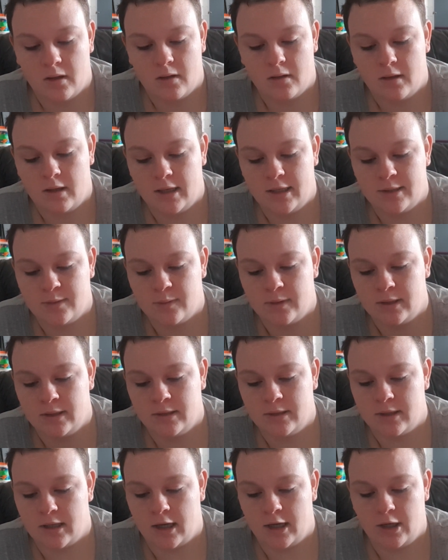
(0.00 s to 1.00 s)
These
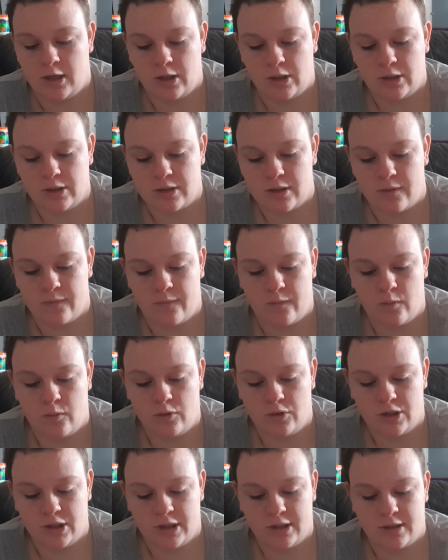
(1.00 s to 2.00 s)
ones I use for
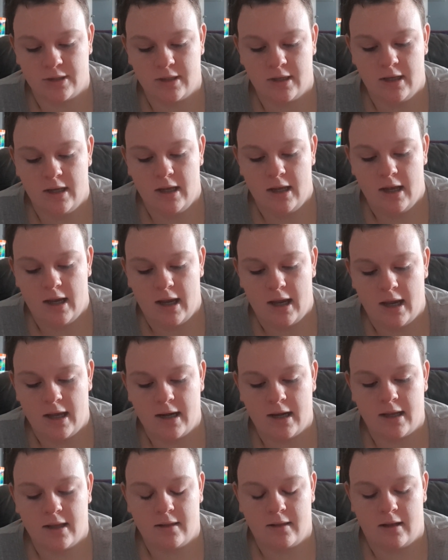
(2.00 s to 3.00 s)
just
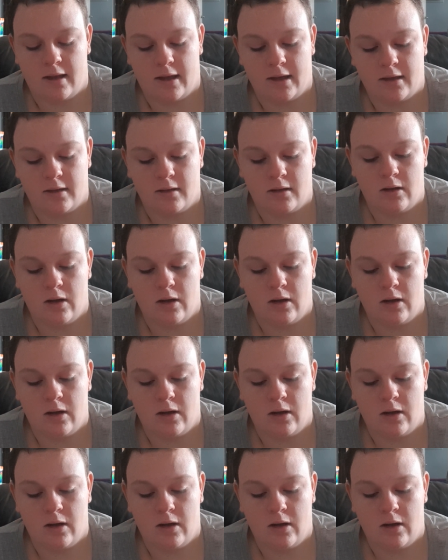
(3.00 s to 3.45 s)
adding like